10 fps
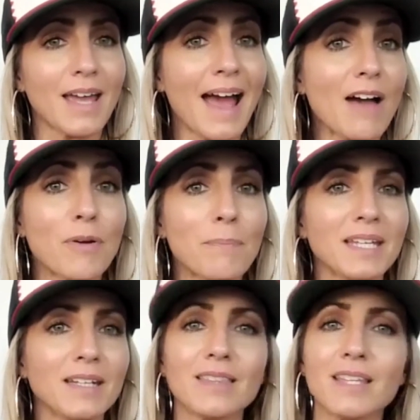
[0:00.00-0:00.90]
have a
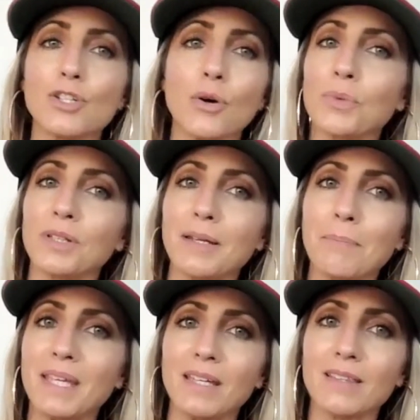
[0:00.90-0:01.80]
meaning that don't really
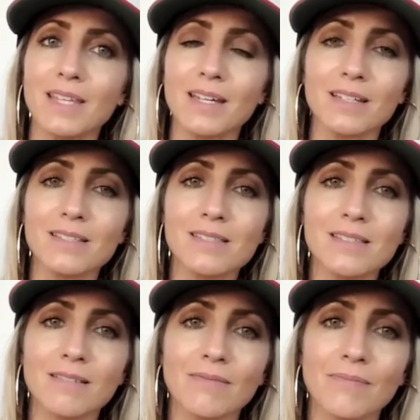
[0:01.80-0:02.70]
mean things.